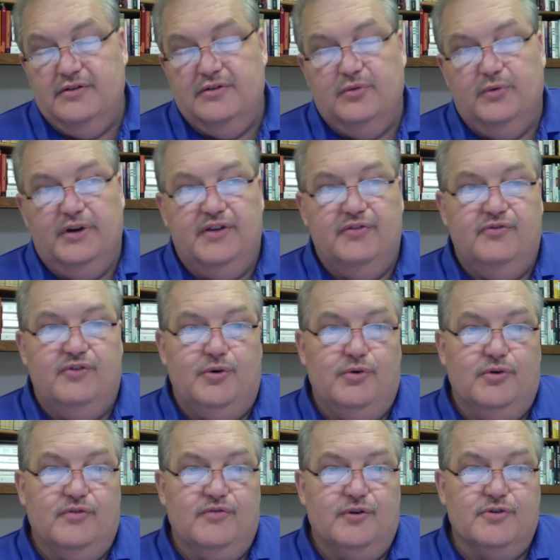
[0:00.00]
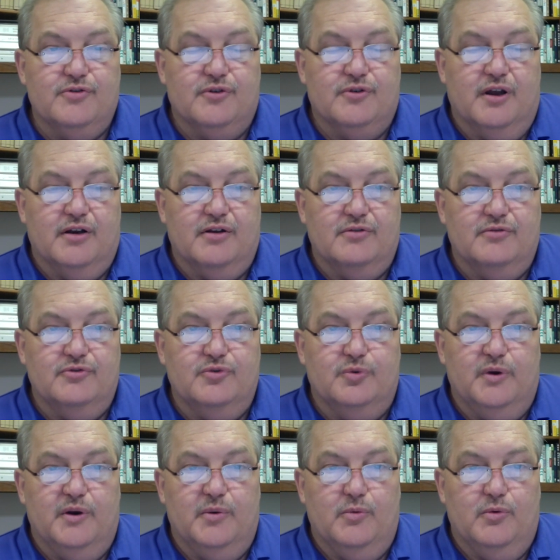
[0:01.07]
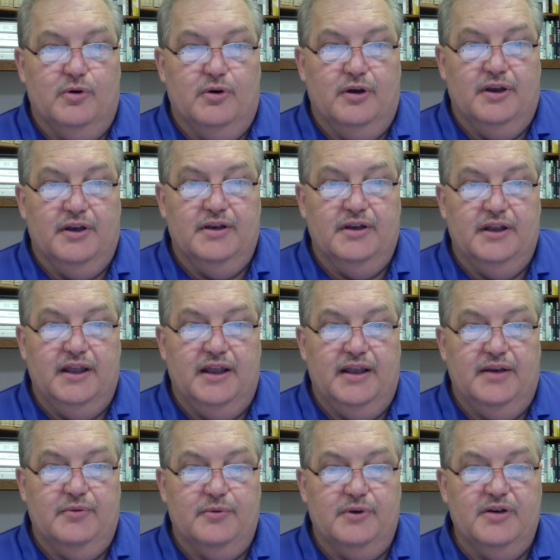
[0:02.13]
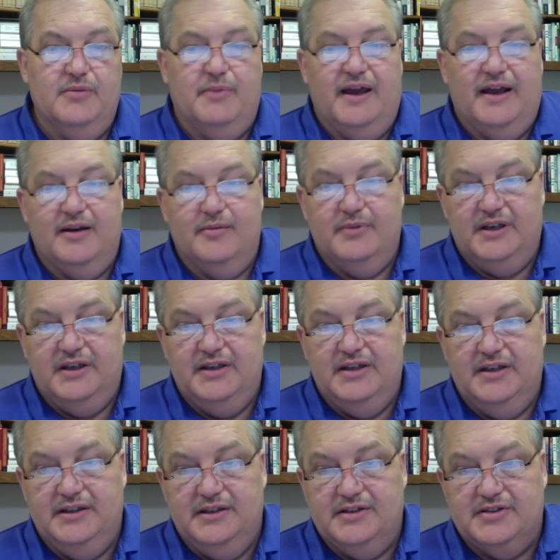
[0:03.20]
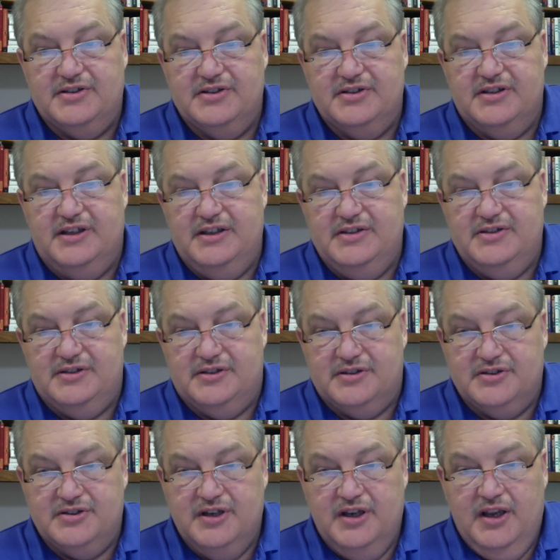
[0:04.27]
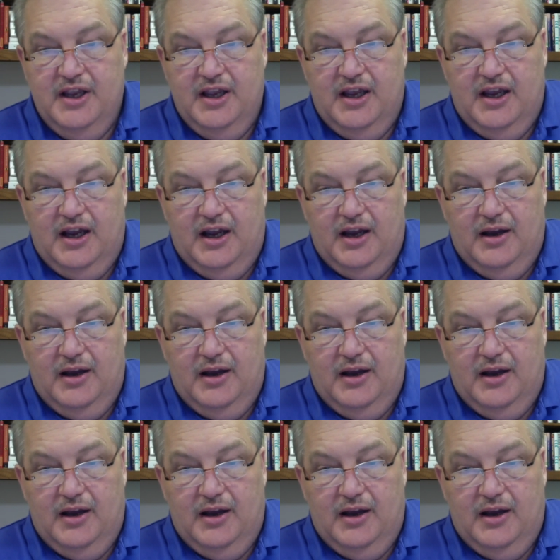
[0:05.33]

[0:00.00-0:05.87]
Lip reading: 24, 1 Chronicles 21, and read about it. But he did this census, he